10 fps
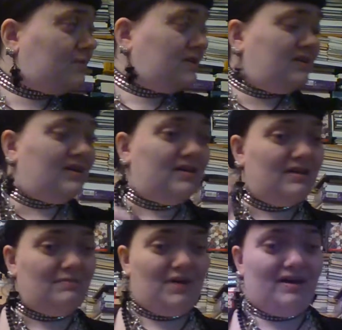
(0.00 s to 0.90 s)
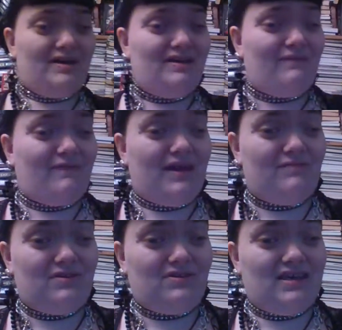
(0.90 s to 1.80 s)
one. My
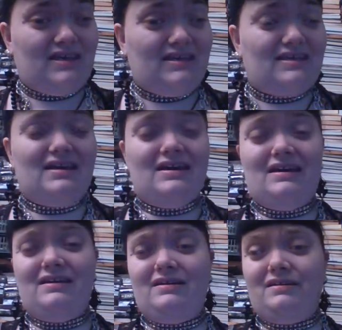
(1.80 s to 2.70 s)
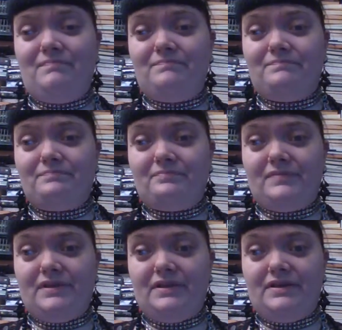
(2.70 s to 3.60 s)
favorite deck,
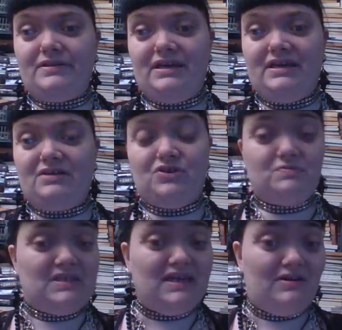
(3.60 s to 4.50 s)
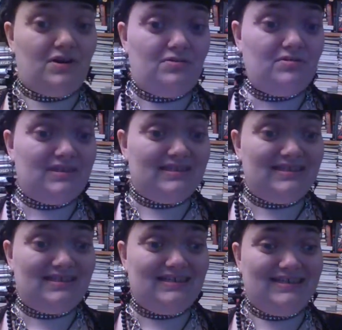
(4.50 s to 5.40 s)
the Cosmic Tarot.
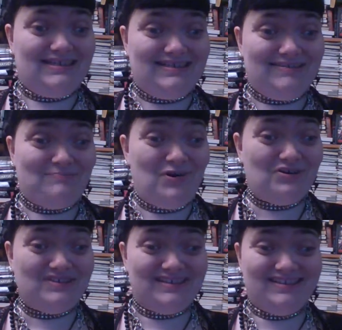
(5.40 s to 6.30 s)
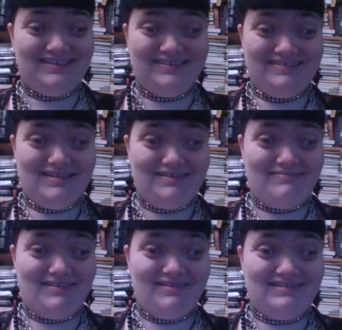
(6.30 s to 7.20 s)
The box is starting to
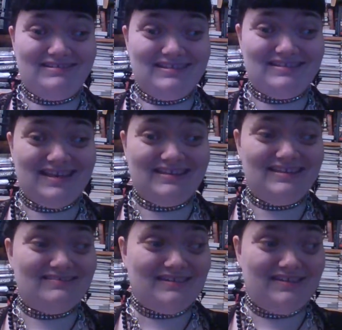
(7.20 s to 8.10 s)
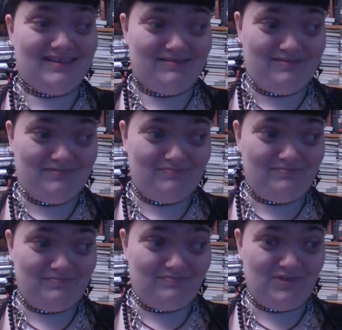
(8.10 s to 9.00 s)
get rather tatty, so I think I'll
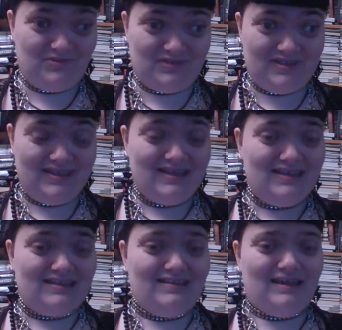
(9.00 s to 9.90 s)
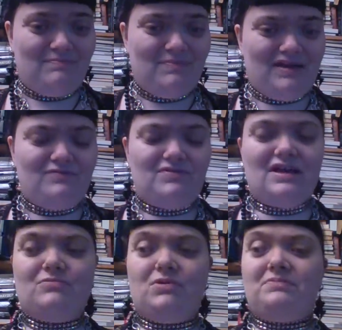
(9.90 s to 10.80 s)
use that bag for
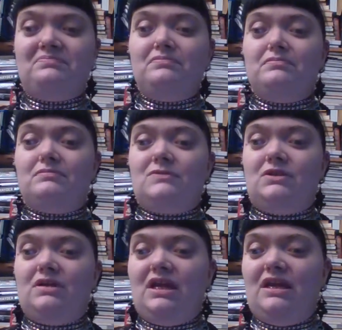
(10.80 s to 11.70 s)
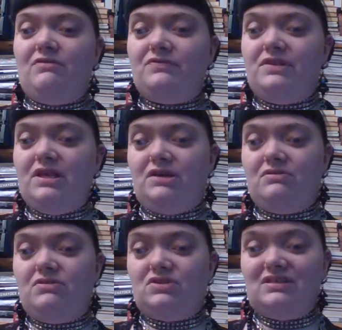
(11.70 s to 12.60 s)
one. Generally, I often like
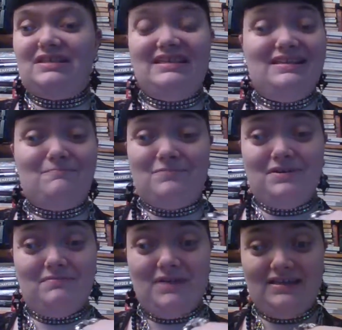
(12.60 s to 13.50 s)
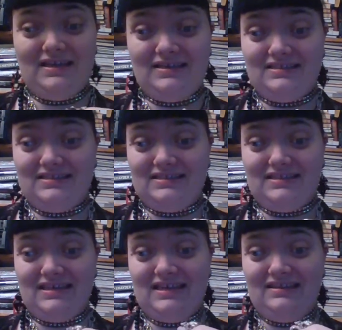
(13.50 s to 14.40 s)
to just keep my
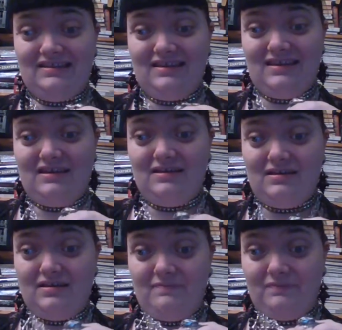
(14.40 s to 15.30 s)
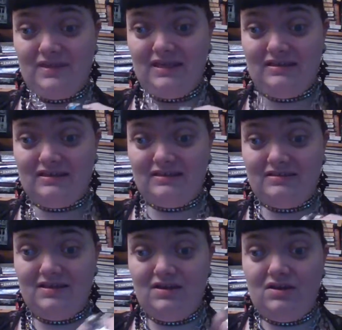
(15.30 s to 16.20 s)
decks in the
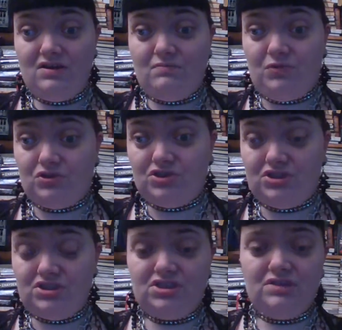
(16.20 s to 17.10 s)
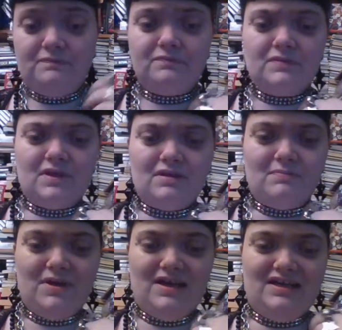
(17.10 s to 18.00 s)
boxes,
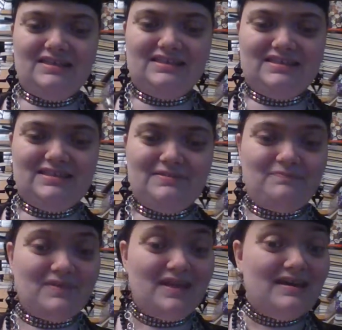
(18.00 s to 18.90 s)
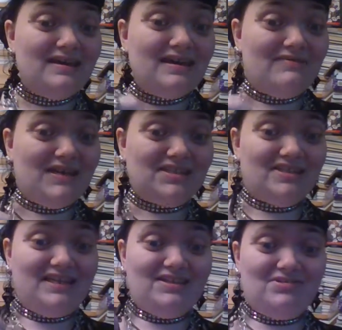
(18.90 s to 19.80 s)
but
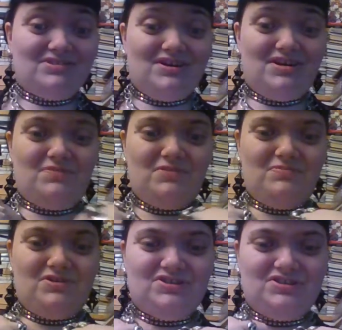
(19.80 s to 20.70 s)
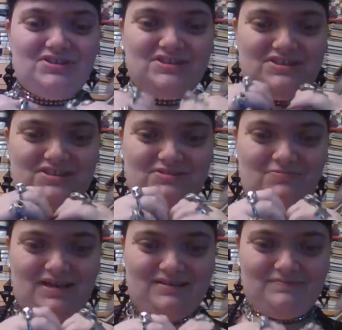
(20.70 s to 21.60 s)
eventually those cardboard boxes,
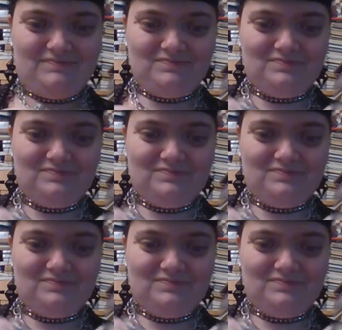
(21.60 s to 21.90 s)
well,